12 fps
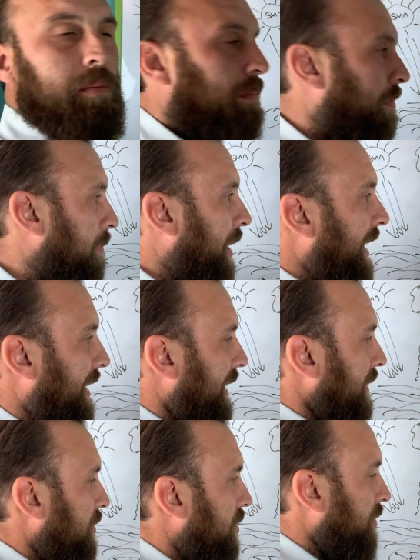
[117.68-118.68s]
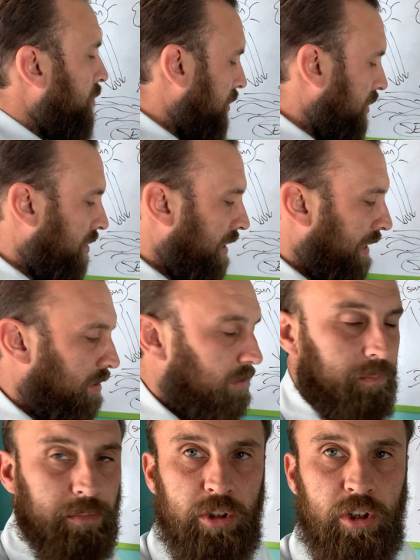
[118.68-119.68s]
back into the water cycle.
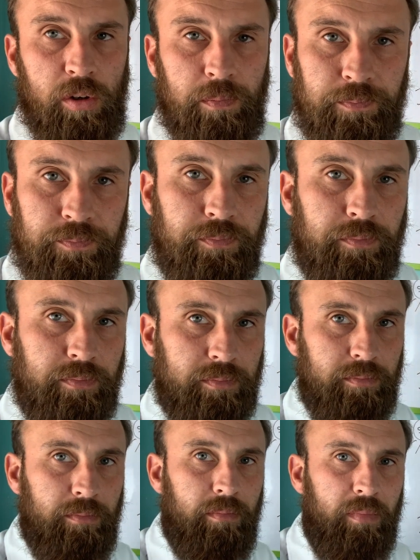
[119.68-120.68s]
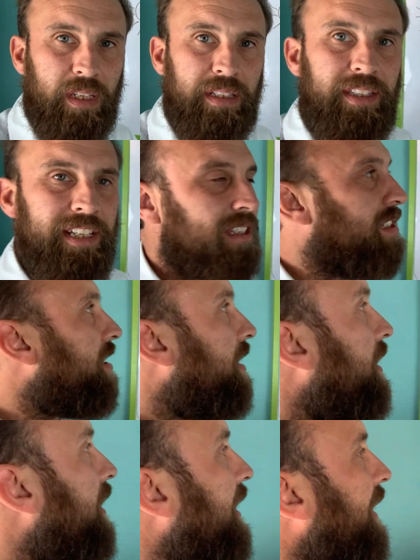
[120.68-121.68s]
So this is
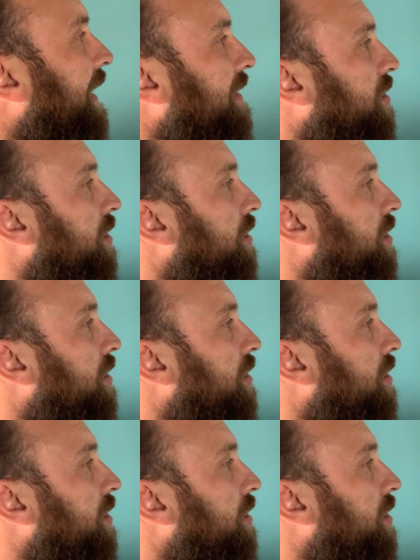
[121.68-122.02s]
it's a